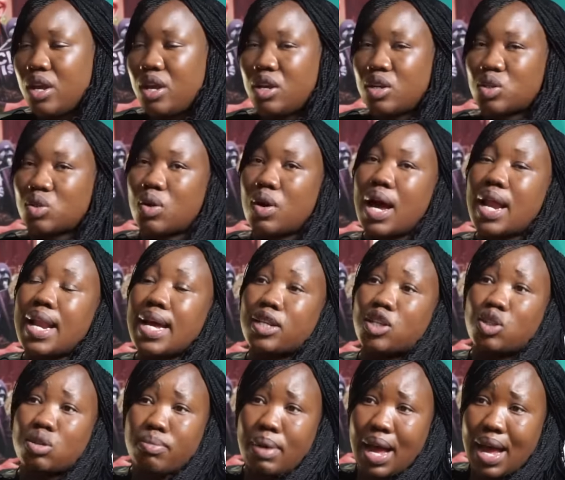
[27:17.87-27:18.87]
So I lied
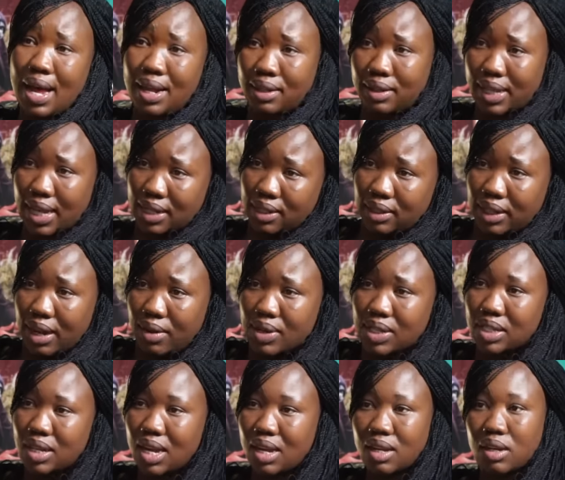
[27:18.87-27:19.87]
to my aunt that day. I
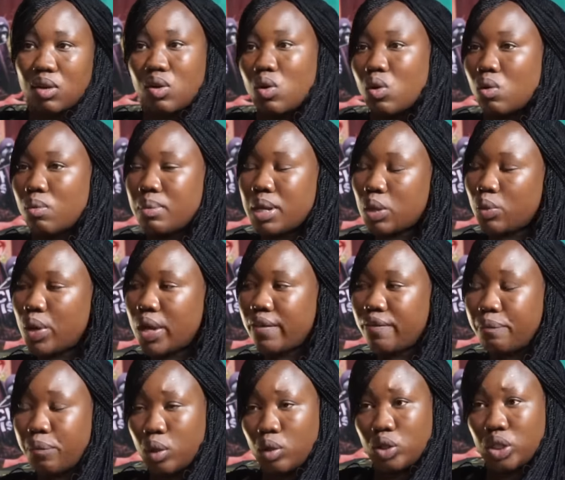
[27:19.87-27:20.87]
was like, no, man, we have
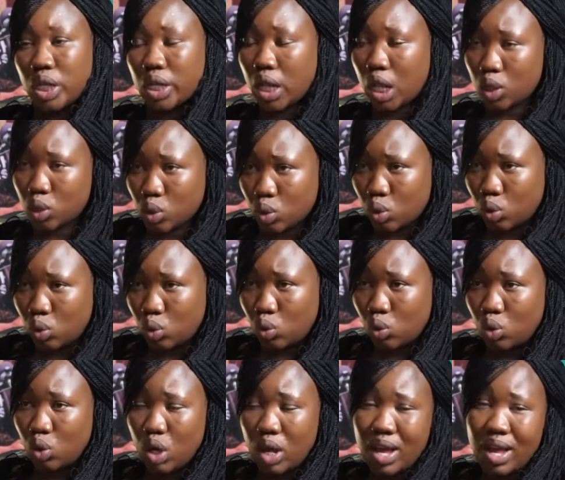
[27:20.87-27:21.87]
project at school
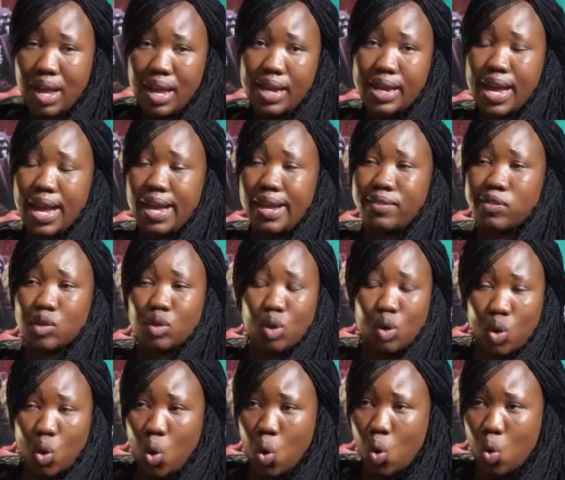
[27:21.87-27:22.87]
and I have to
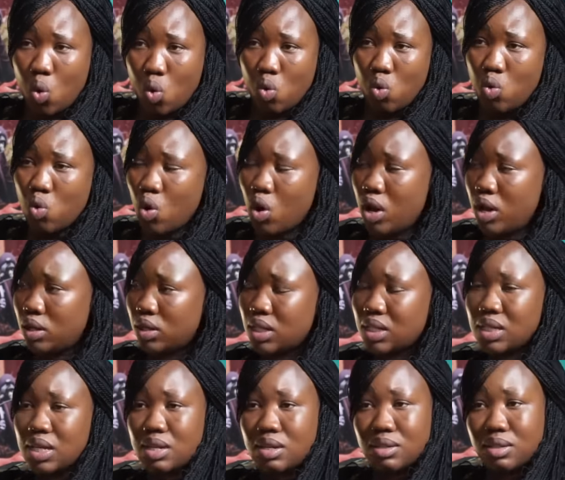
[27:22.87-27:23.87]
go.
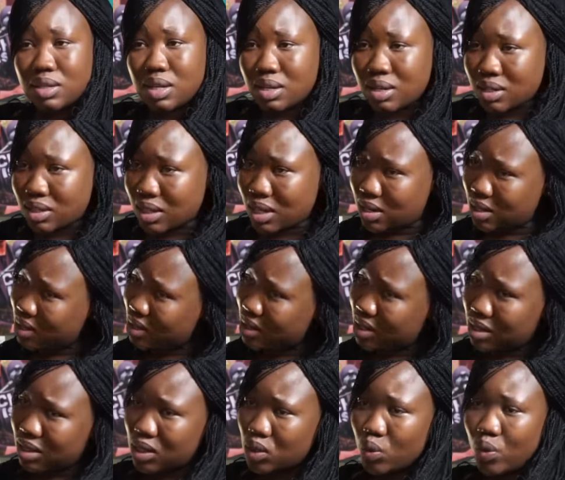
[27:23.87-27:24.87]

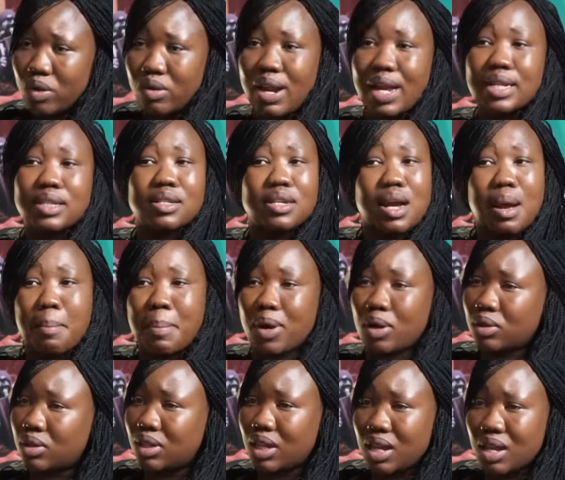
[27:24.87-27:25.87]
This. We're writing
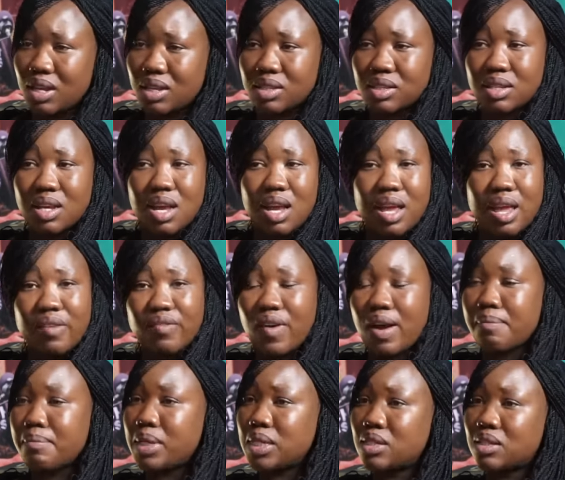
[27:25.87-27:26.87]
about this. If I
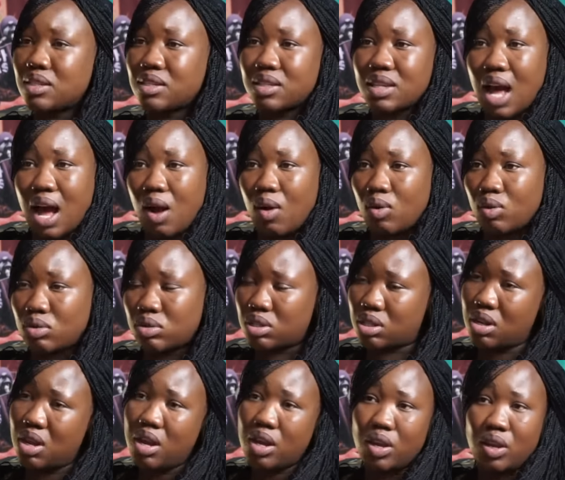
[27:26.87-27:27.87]
miss this out,
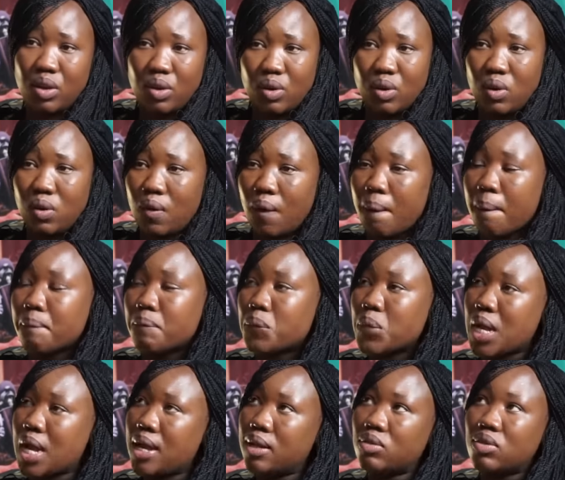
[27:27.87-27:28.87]
you know. My
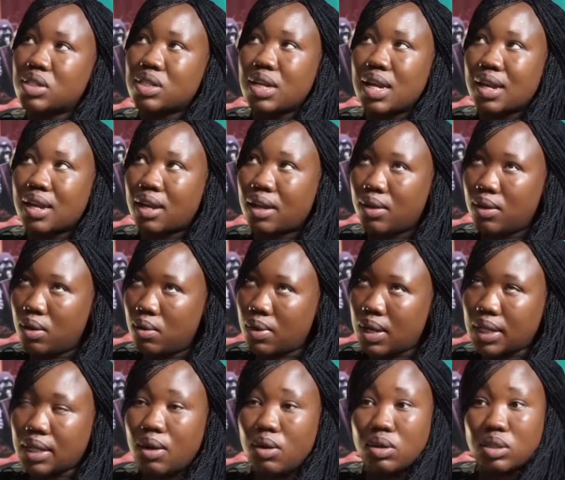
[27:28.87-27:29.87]
aunt was like, you know
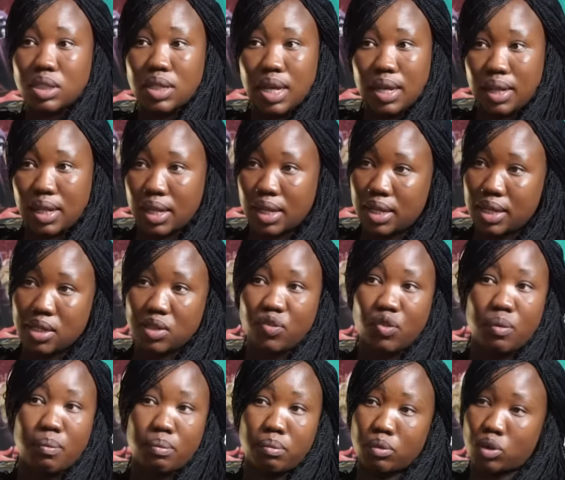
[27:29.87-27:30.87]
what? I'll take the kids
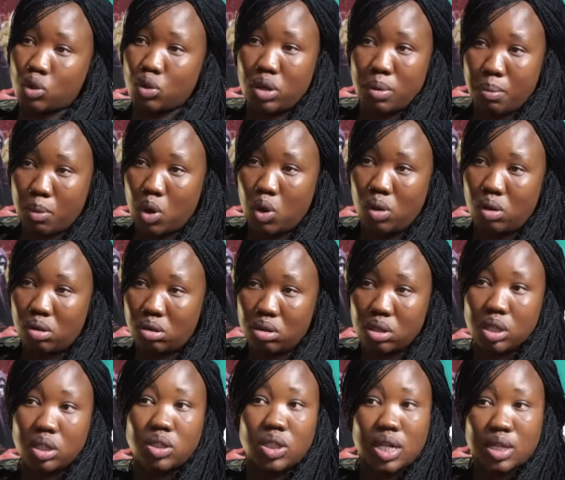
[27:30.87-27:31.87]
to the mall.
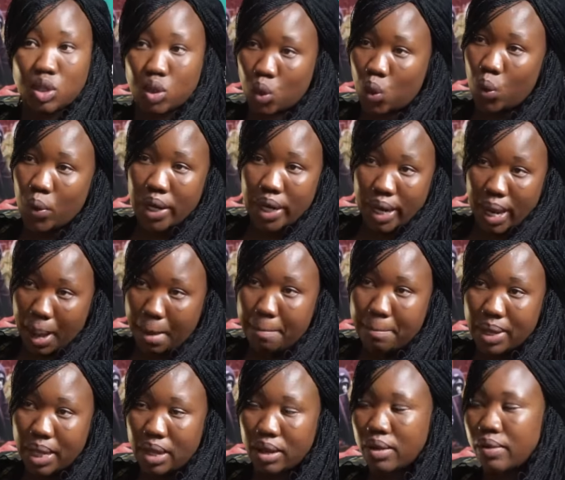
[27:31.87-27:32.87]
Just go and come
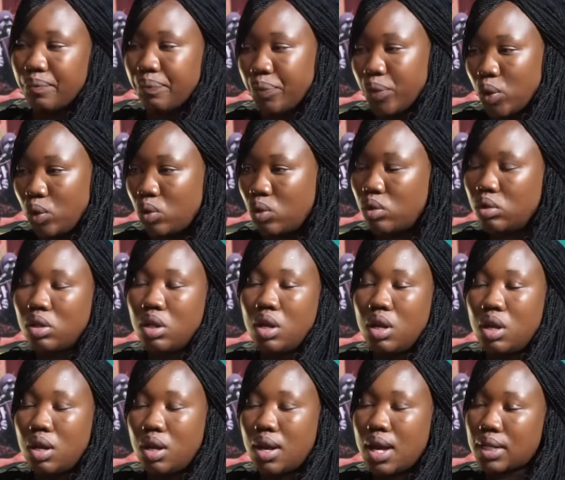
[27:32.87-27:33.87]
back. Cool.
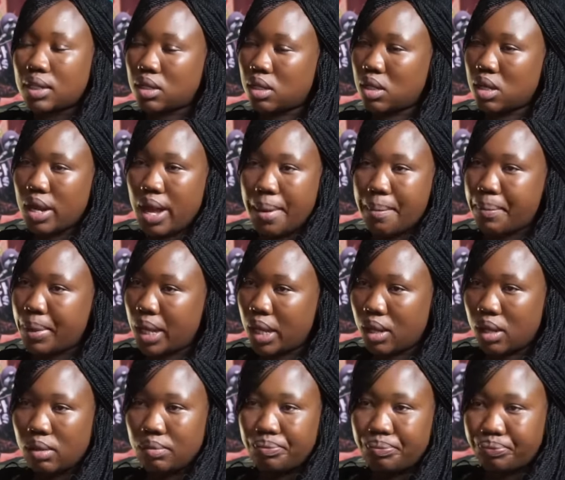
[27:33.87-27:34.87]
I didn't come back.